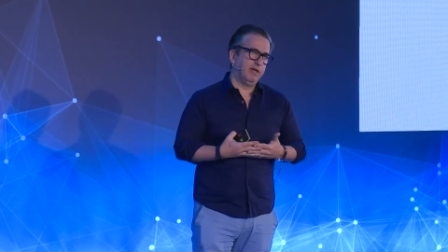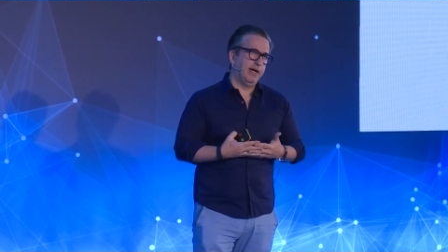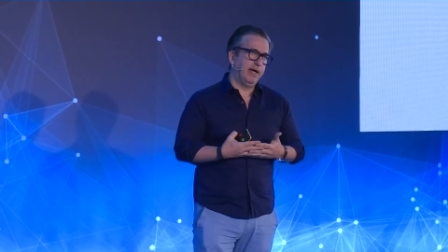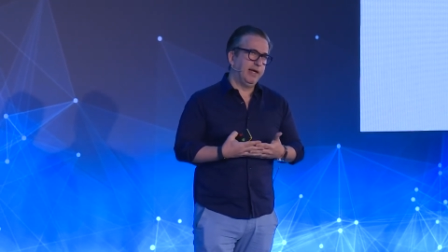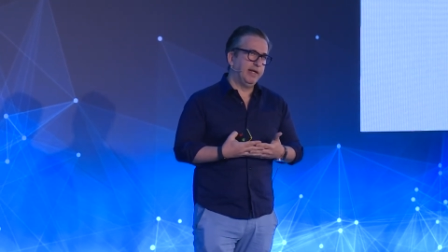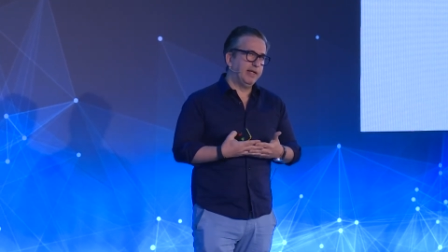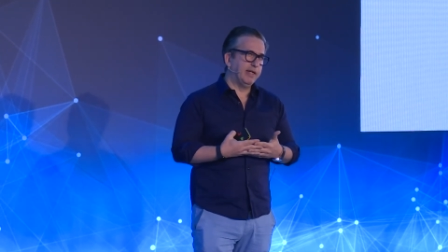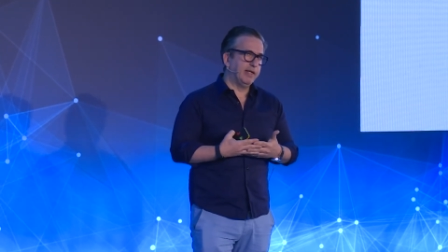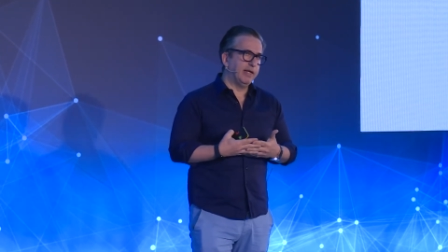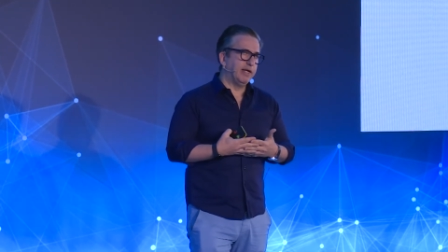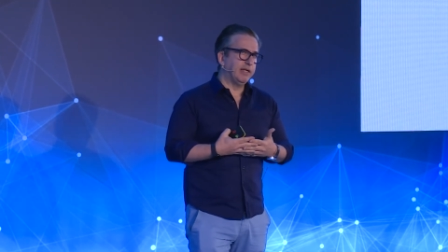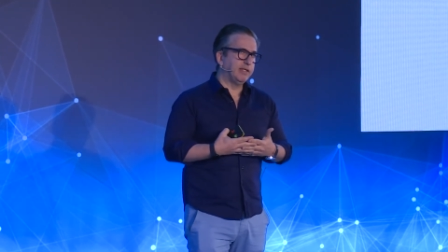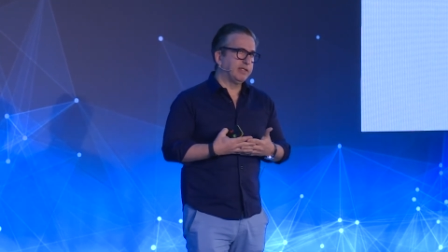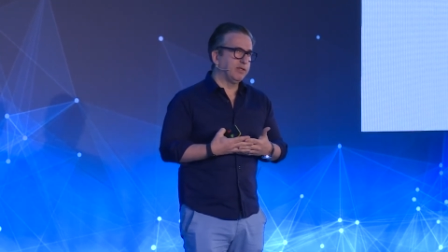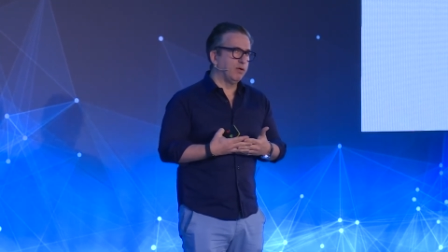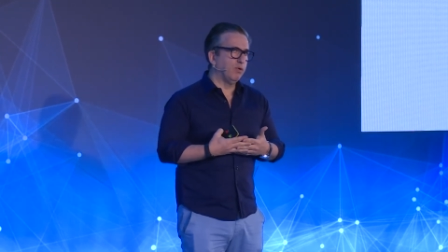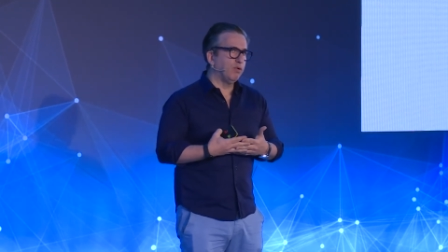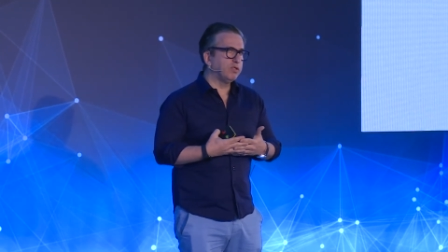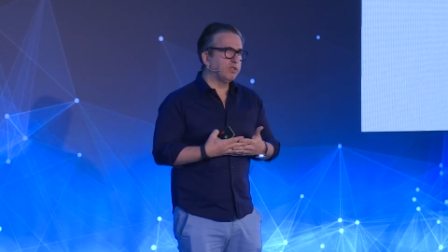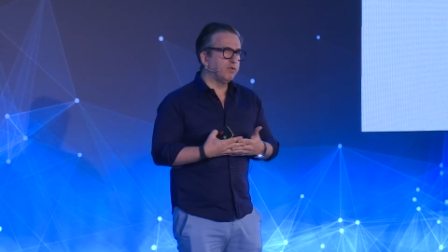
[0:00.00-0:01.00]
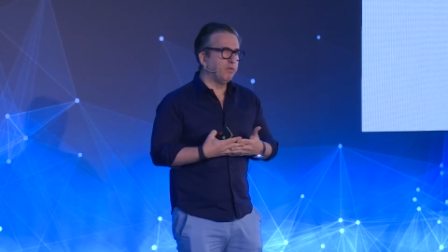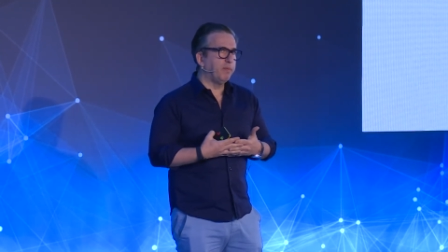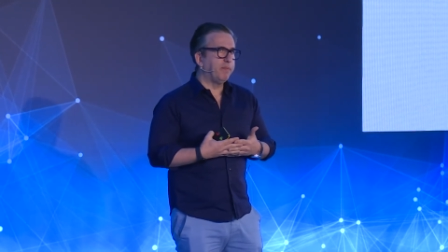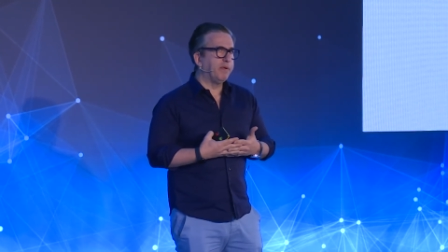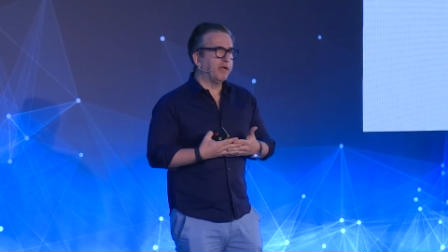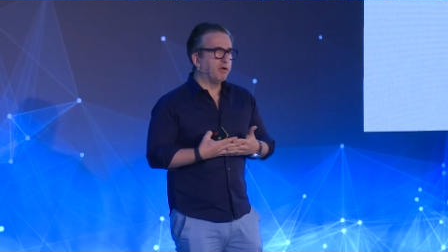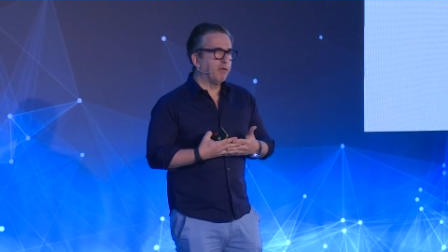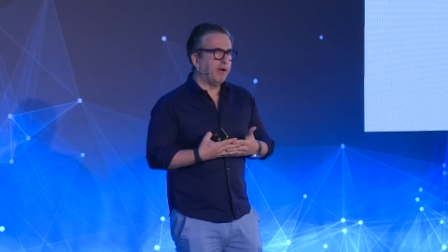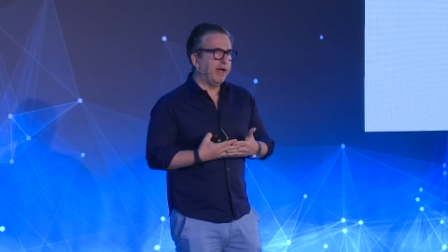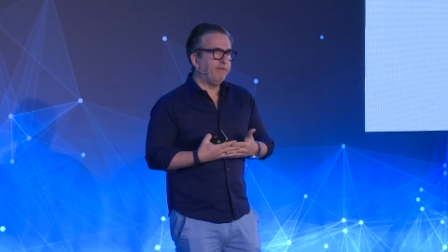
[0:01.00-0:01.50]
and it also would
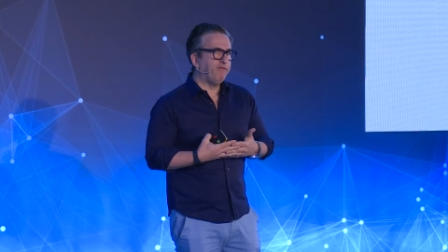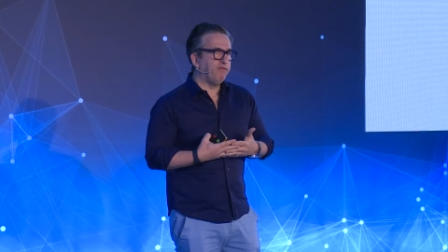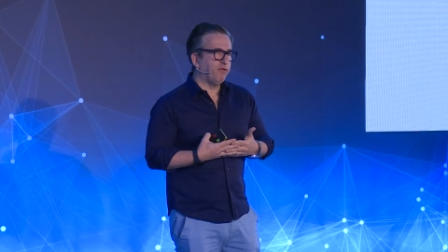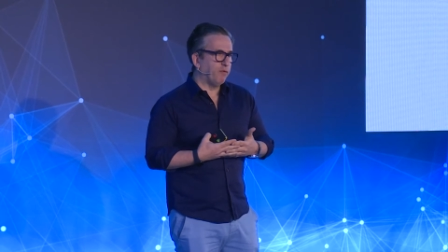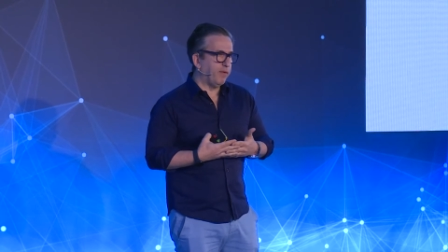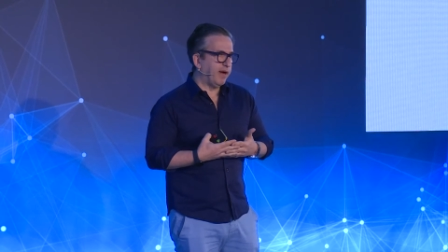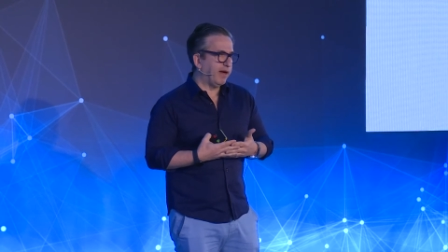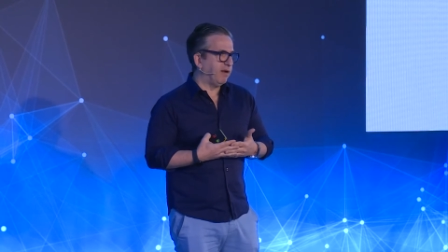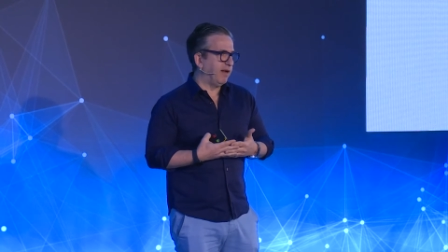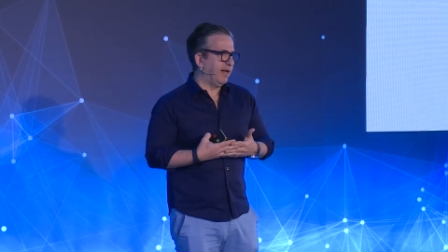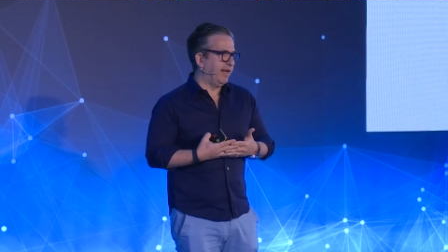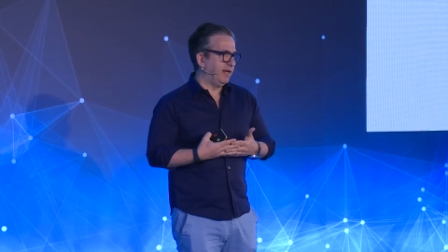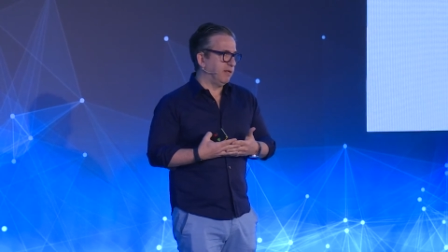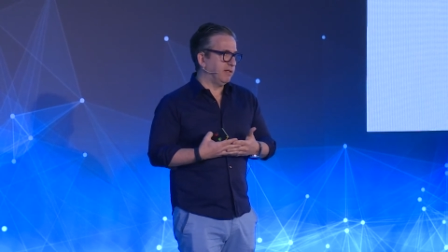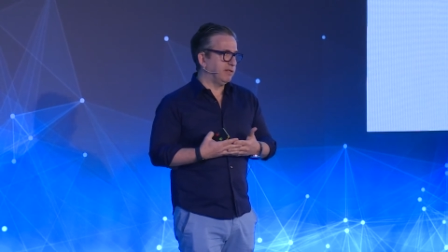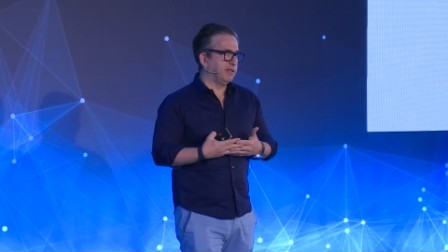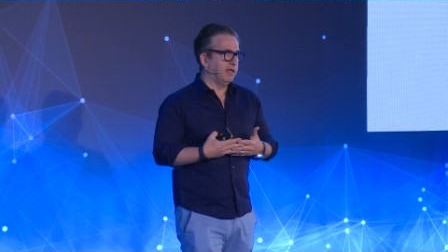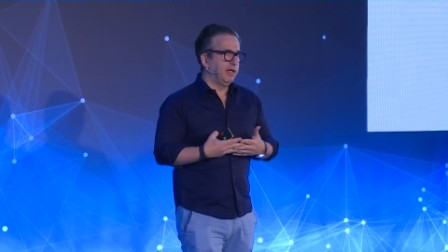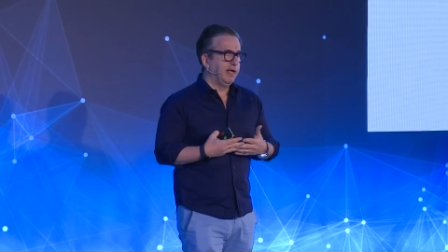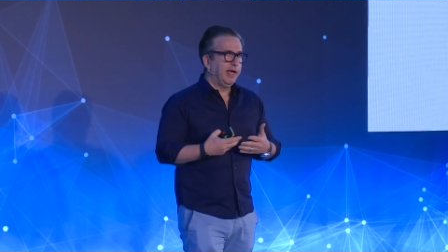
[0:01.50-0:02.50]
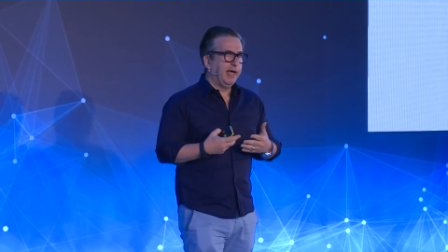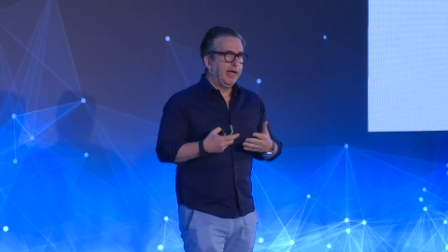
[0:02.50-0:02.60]
be great for regulators